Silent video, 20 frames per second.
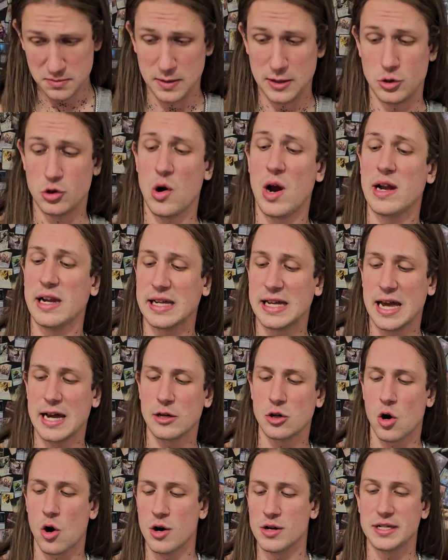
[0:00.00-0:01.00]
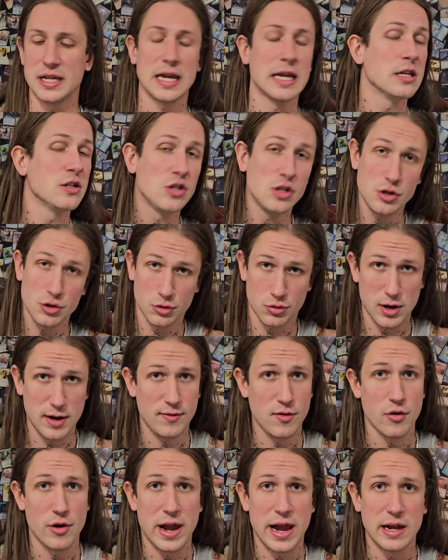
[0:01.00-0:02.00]
trying to get cards into your
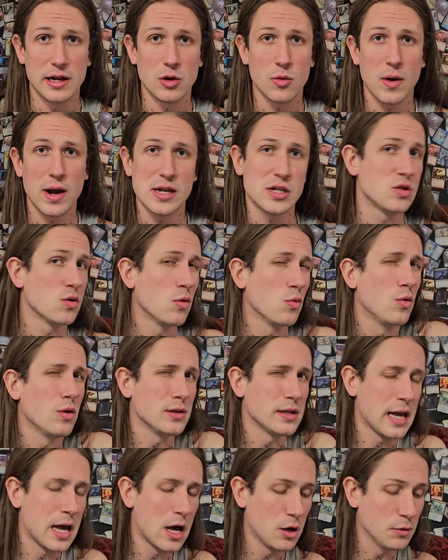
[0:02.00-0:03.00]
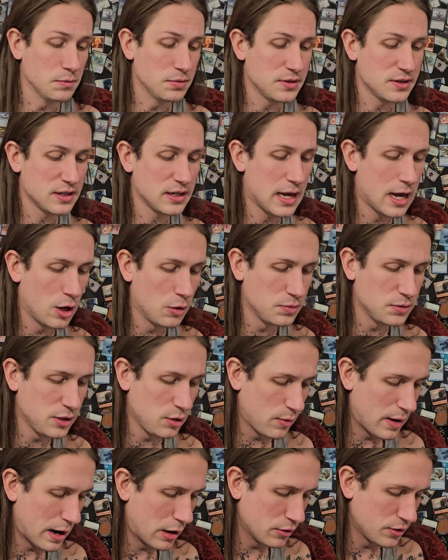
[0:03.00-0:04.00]
graveyard anyway, so it really helps
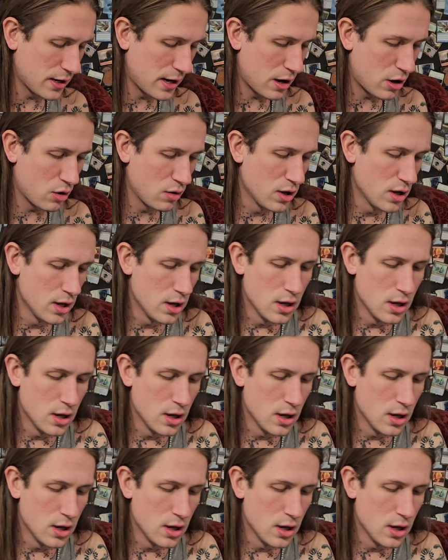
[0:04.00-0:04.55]
you out there.